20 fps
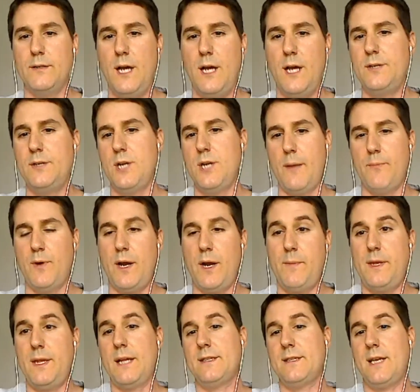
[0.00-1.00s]
touch-up,
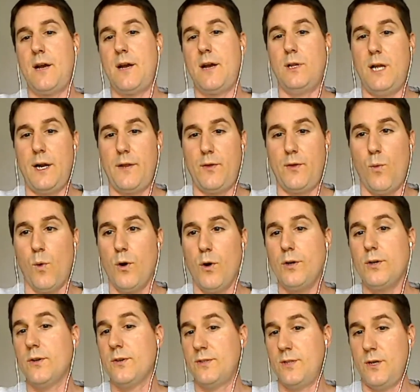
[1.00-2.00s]
right? That's how a lot of the
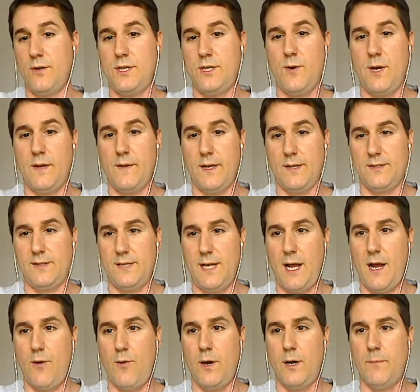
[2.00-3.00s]
workers are doing this
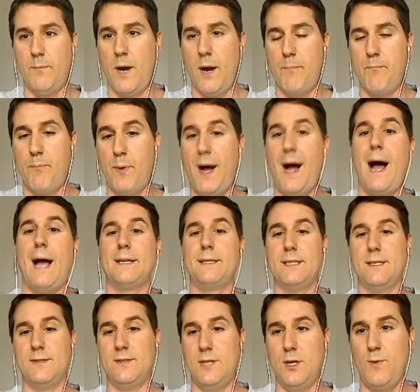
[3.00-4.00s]
now. A
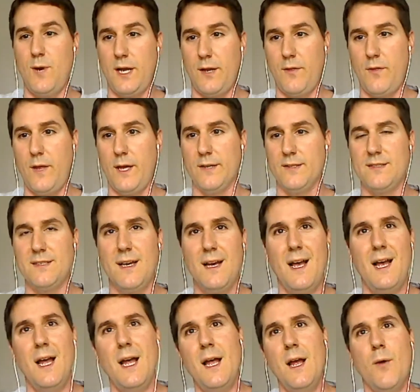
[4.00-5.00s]
bot is doing this,
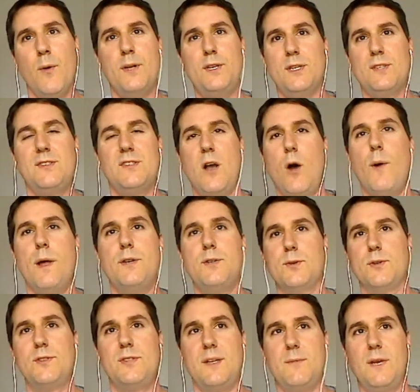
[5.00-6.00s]
which is so
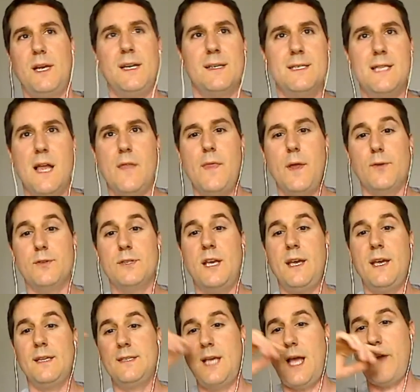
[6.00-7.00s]
interesting, because then those
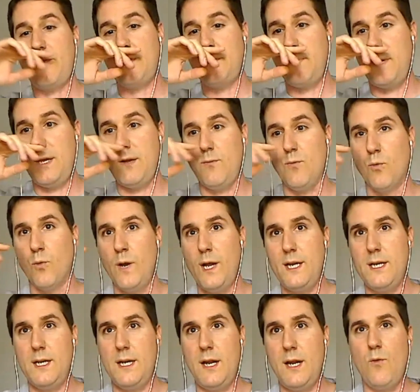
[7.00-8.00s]
hits have to be
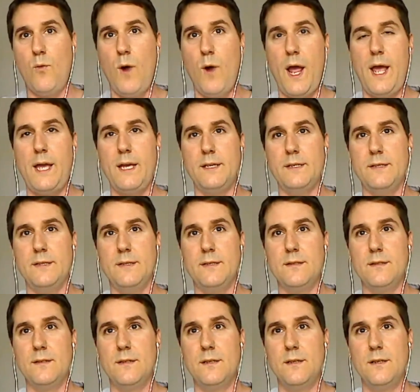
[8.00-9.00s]
written in
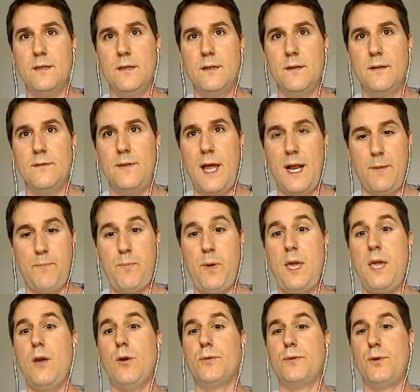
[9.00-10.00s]
ways that
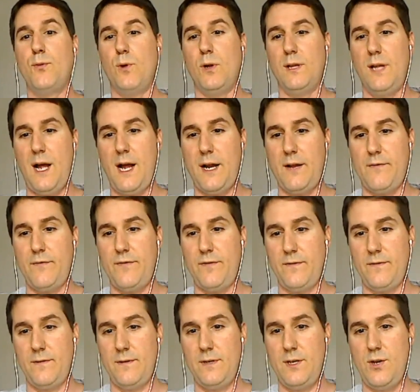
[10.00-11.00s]
appeal to a lot
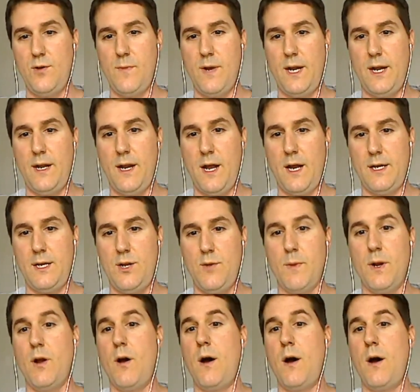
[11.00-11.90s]
of human and non-human